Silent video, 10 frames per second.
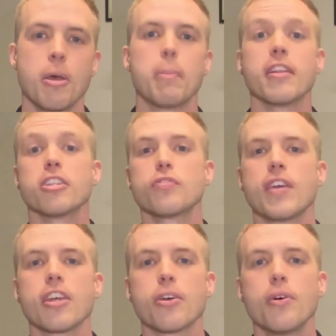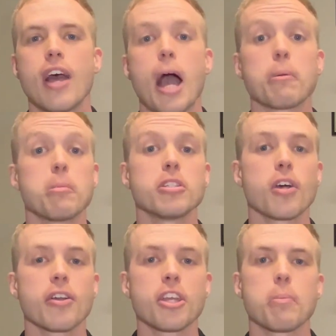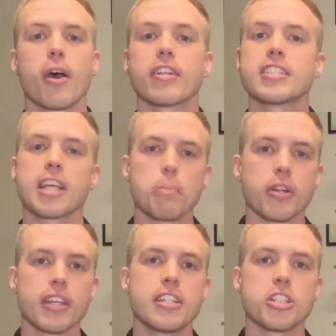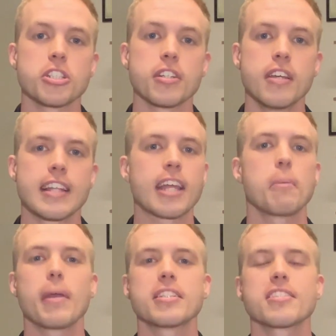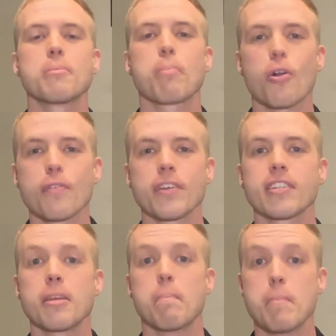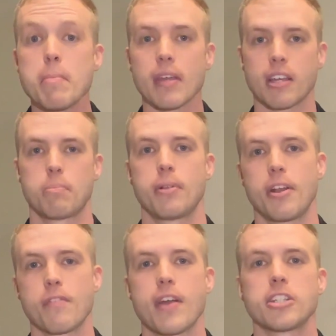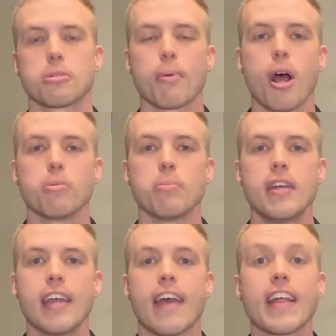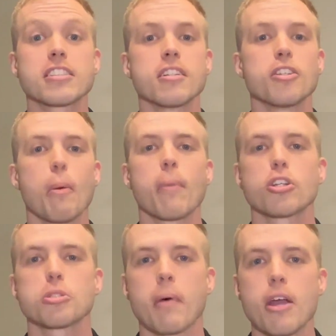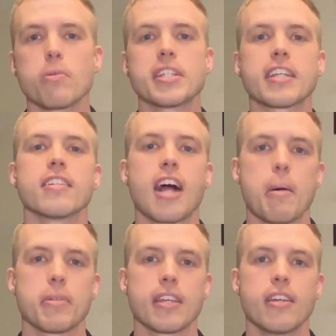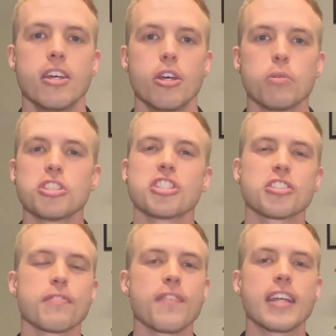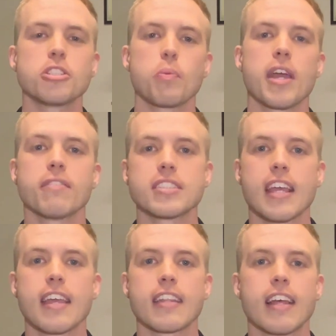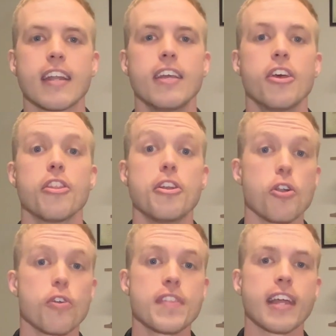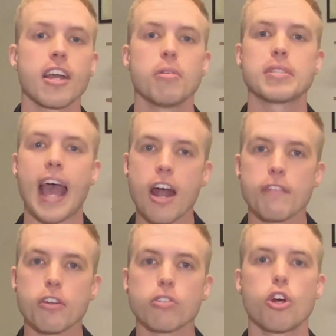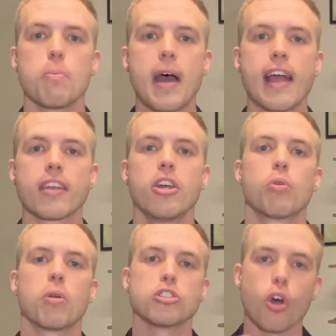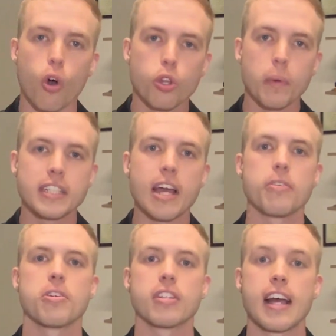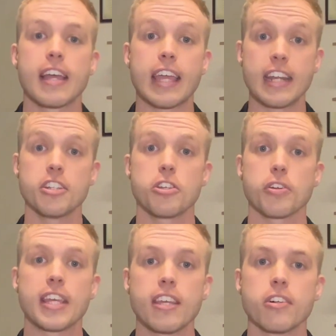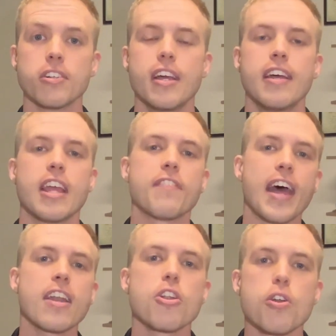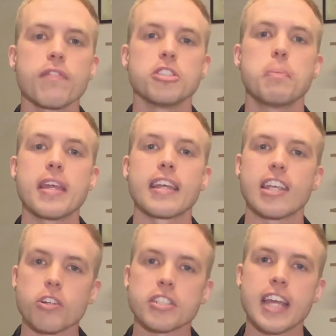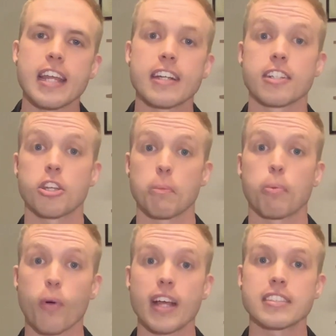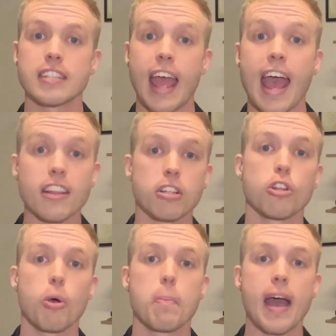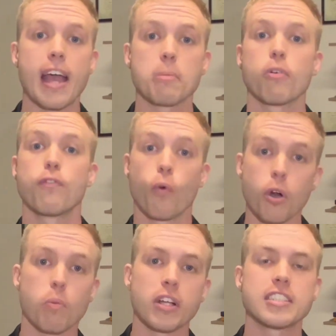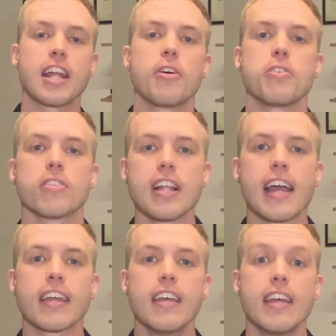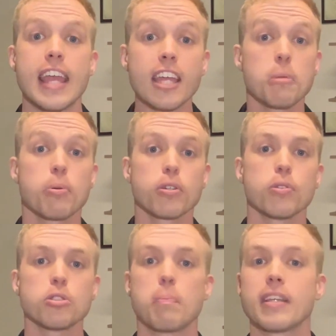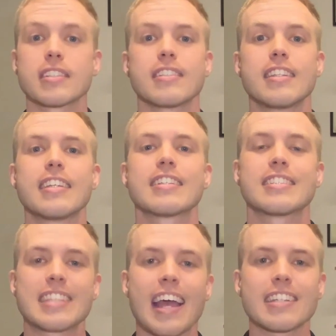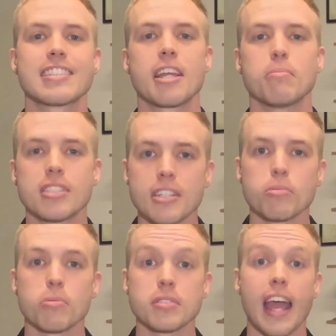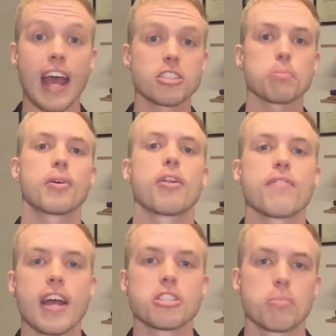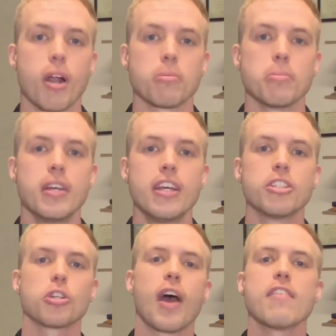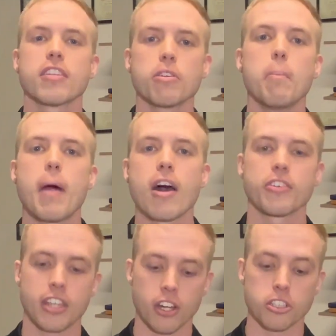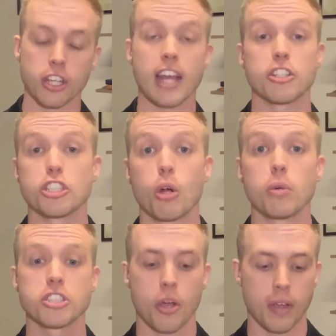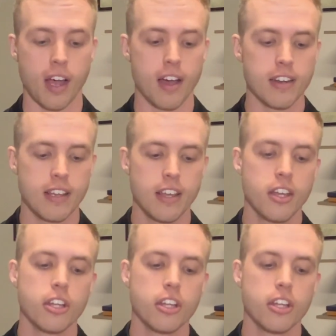But in this video, I'm going to be talking about a separate condition that can basically perfectly mimic a plantar fascia problem, and that's a lumbar spine radiculopathy, which is just a fancy way of saying that the nerve that comes out of your low back runs all the way down your leg and into your heel. If that nerve is being irritated and compressed at the low back before it runs down your leg, it could produce basically the exact same symptoms as a plantar fascia problem. So I have a little model here to kind of show what's going on.